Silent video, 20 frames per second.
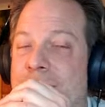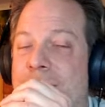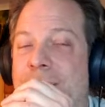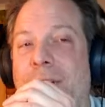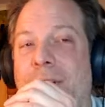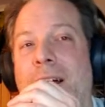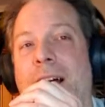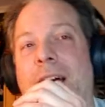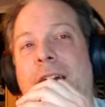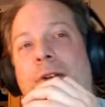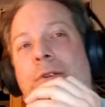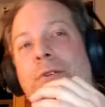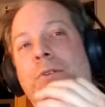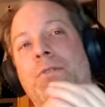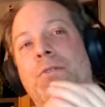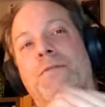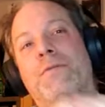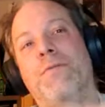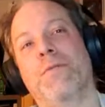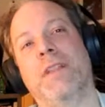So I don't
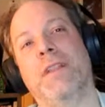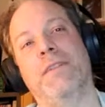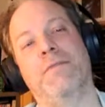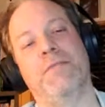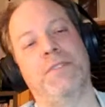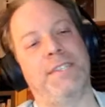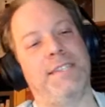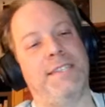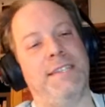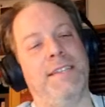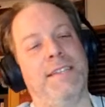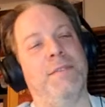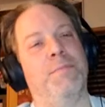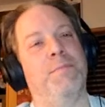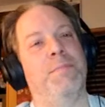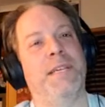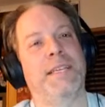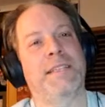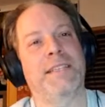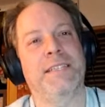know if we'll ever see them
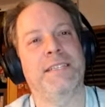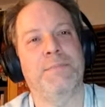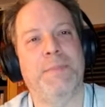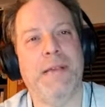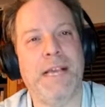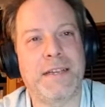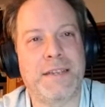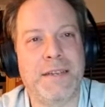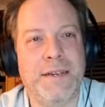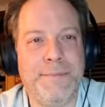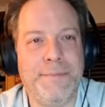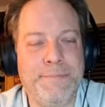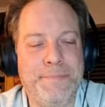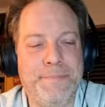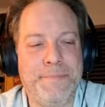pick this back up.